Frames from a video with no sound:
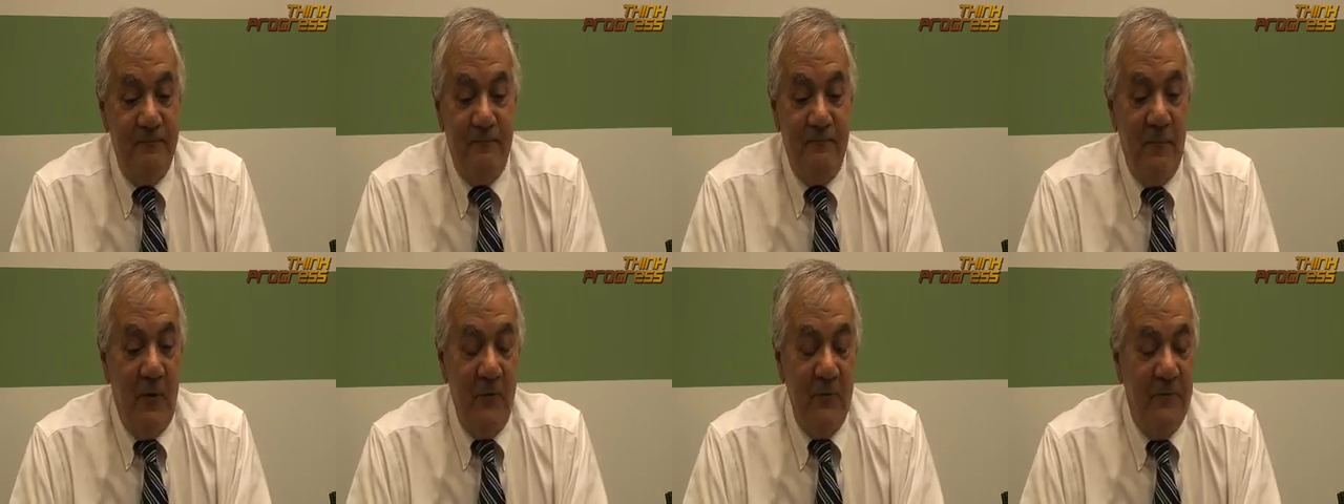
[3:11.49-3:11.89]

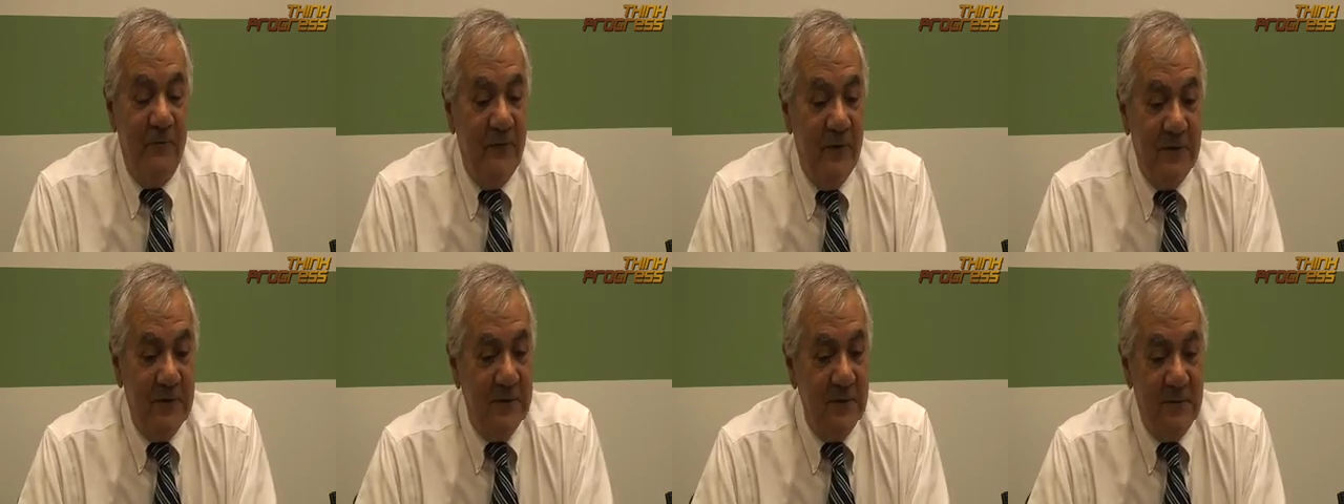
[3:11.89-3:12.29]
most
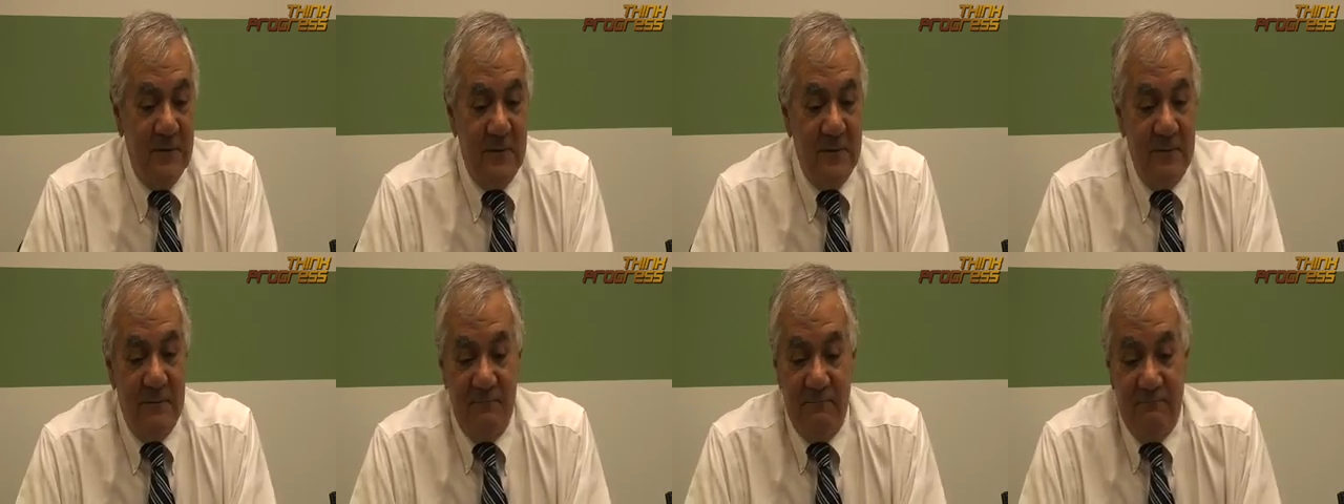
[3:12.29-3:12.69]

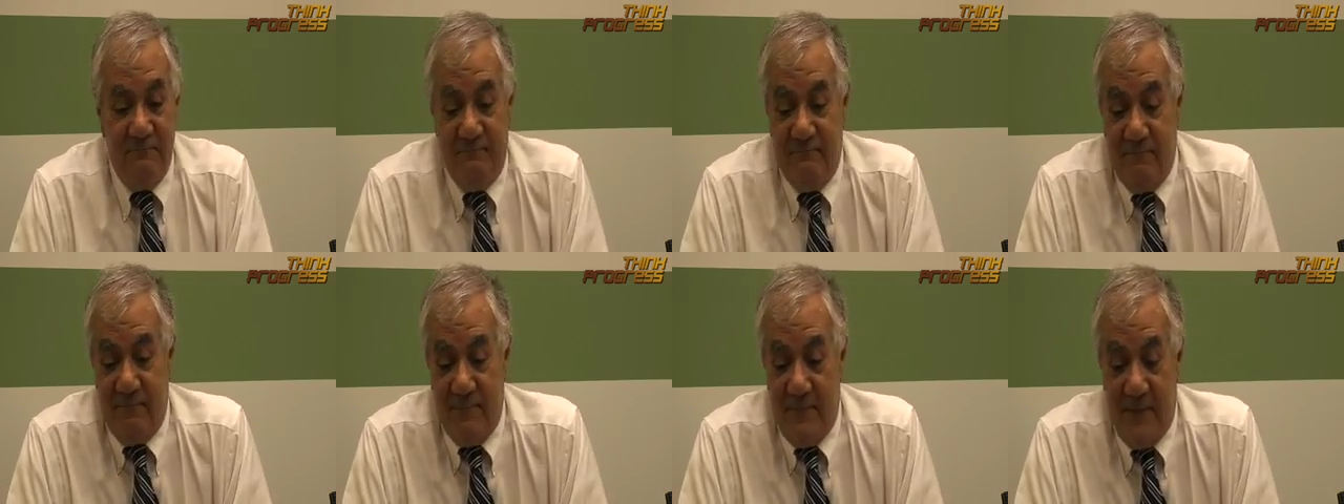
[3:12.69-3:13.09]
vicious
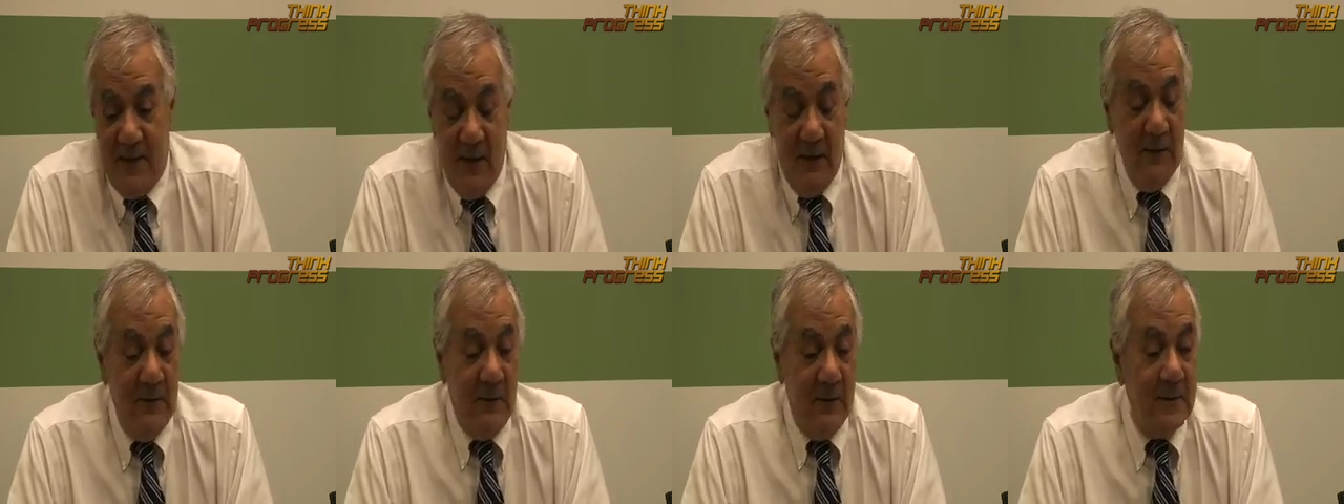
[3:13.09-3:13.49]

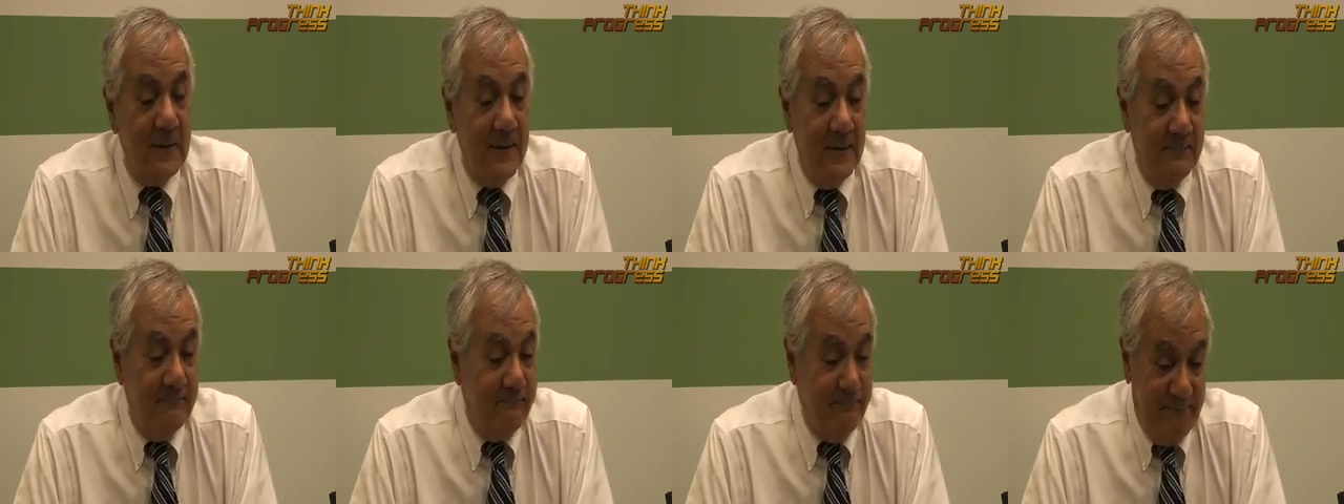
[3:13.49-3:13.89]
killer
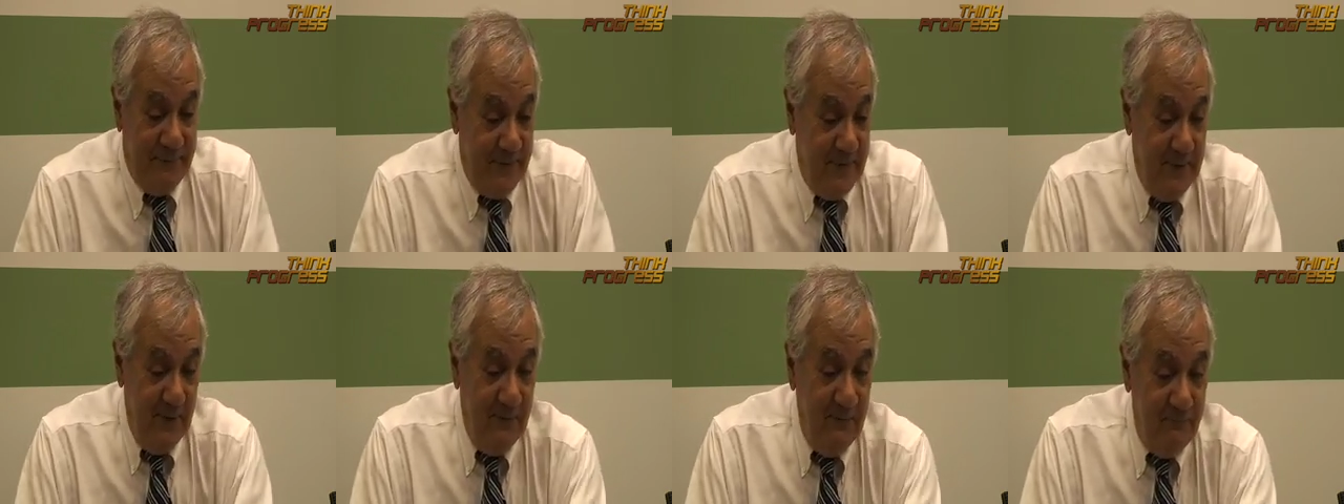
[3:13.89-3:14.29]
can
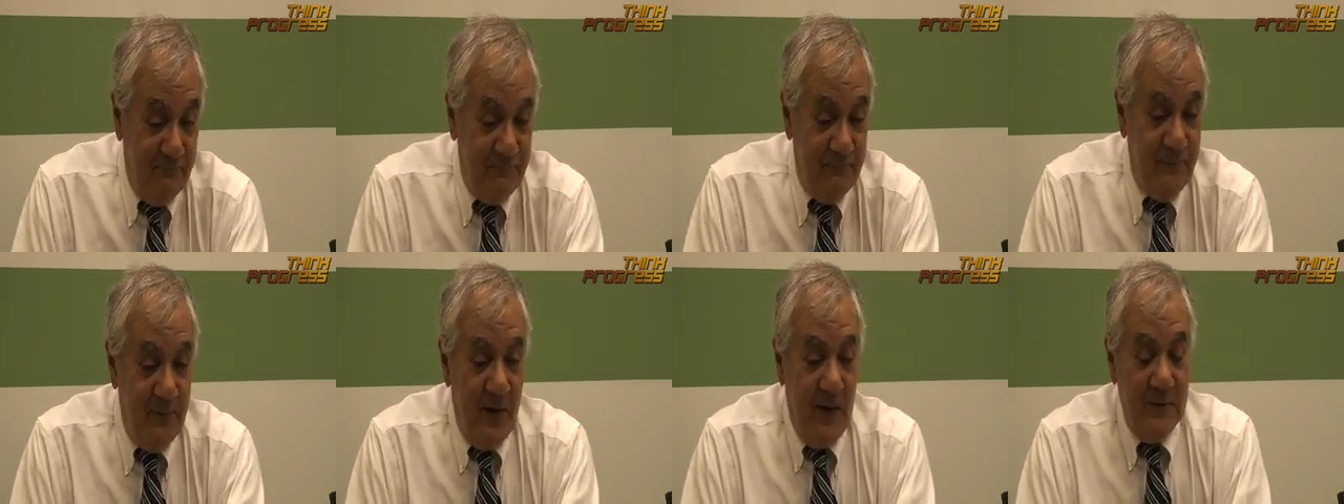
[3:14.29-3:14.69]
still
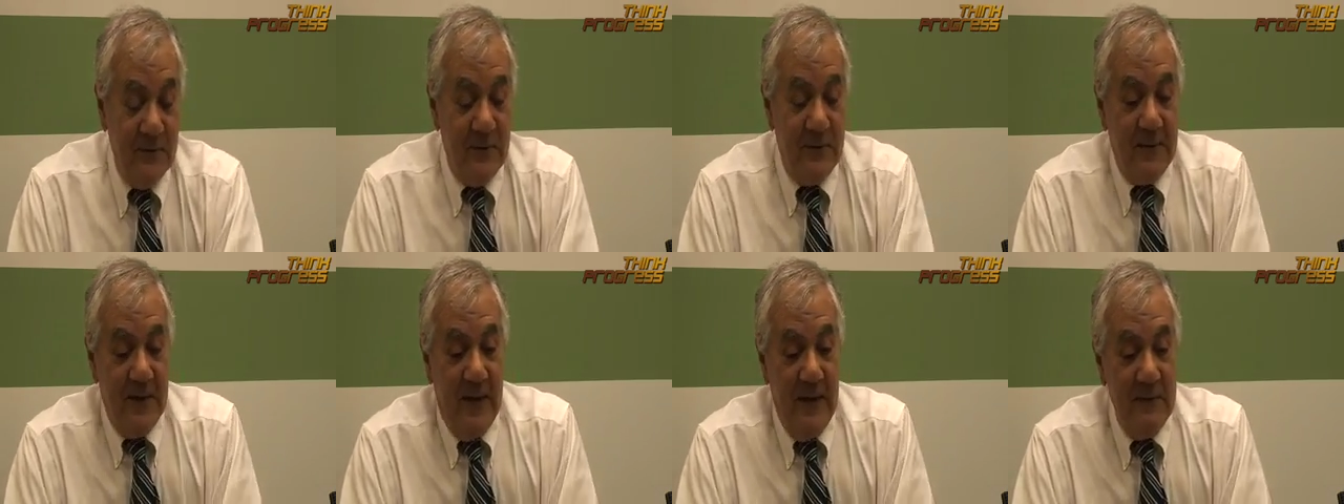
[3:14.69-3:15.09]

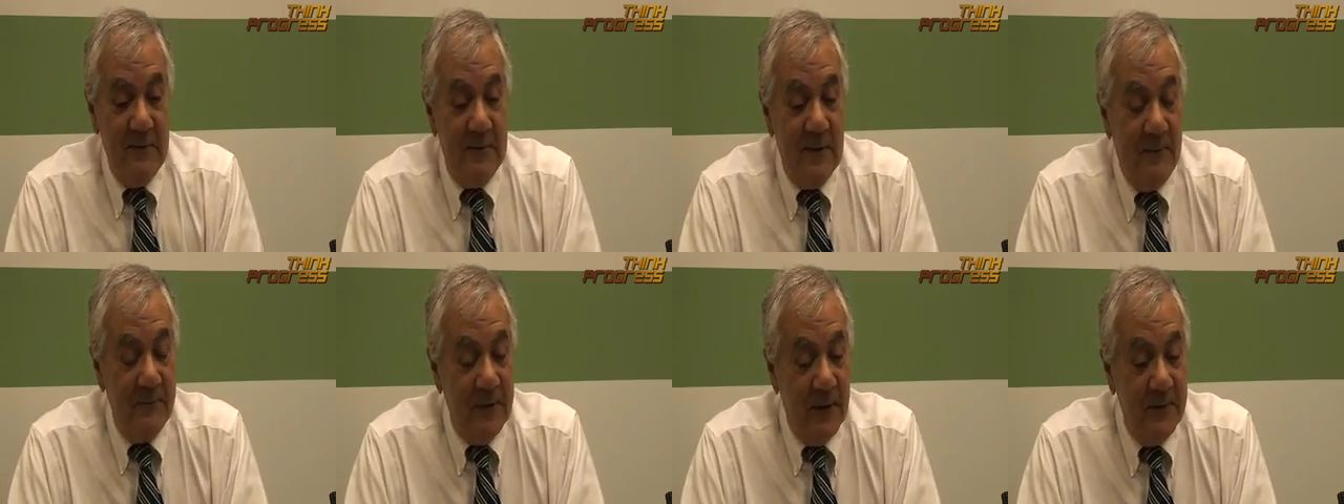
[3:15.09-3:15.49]
understand
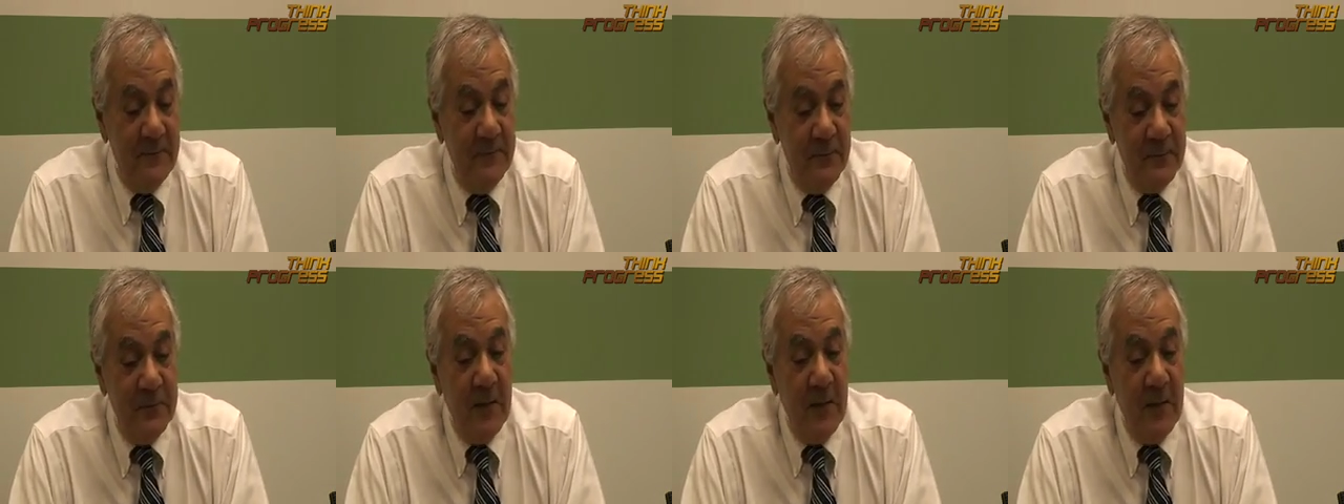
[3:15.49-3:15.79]
something.